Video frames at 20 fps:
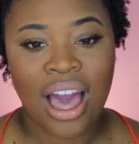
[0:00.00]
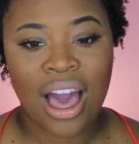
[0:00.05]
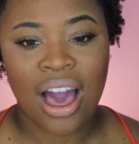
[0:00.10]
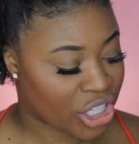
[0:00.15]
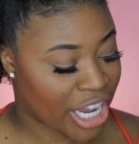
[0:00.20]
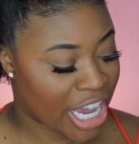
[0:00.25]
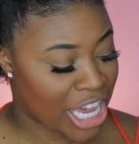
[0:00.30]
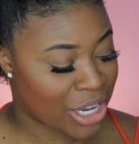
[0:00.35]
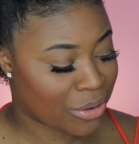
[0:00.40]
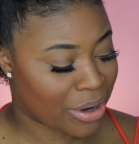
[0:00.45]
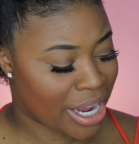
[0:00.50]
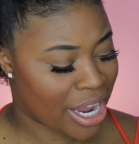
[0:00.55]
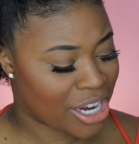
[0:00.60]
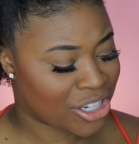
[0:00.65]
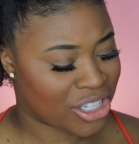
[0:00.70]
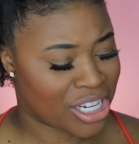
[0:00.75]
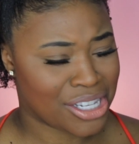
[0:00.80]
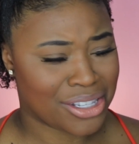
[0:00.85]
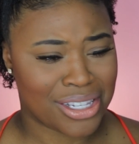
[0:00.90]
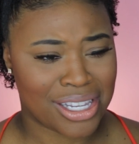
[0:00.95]
Shade
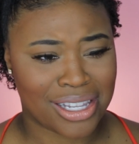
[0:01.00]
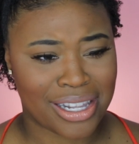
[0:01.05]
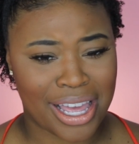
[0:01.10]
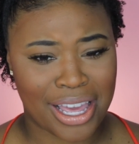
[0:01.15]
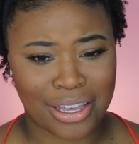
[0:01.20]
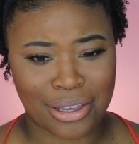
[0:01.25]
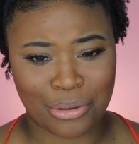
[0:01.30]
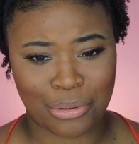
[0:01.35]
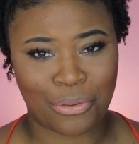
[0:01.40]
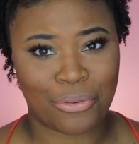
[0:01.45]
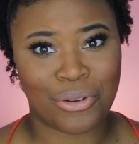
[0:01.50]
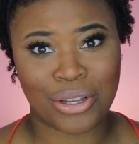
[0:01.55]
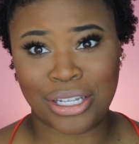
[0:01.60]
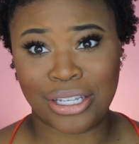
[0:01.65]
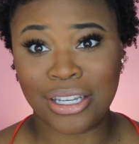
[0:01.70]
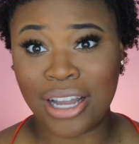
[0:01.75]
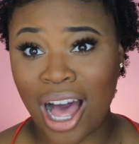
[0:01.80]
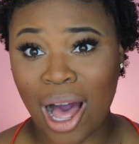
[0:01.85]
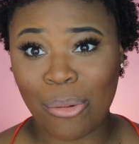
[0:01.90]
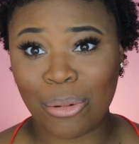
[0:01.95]
range isn't like
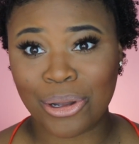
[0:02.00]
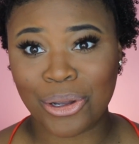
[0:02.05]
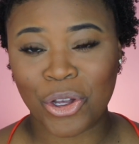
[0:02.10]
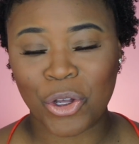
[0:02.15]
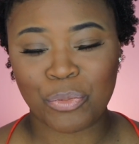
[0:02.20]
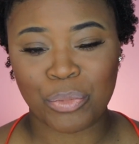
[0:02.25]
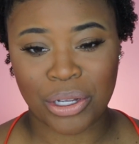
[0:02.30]
phenomenal,